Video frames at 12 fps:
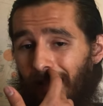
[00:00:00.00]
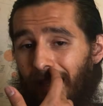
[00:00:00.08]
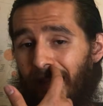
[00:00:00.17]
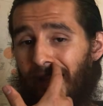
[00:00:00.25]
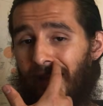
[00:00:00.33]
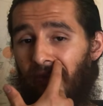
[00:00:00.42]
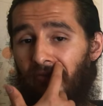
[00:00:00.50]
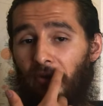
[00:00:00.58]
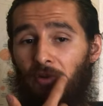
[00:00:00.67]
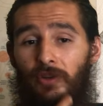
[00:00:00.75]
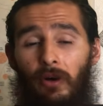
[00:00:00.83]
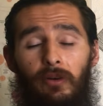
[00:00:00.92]
And if
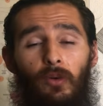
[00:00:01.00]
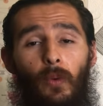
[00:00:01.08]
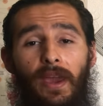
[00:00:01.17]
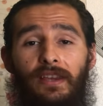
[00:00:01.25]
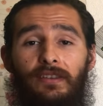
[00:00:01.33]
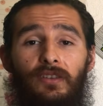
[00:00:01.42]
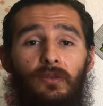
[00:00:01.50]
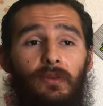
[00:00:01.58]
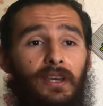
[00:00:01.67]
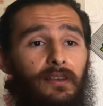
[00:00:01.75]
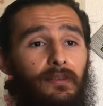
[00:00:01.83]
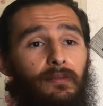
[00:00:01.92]
you don't awake to
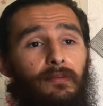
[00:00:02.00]
it,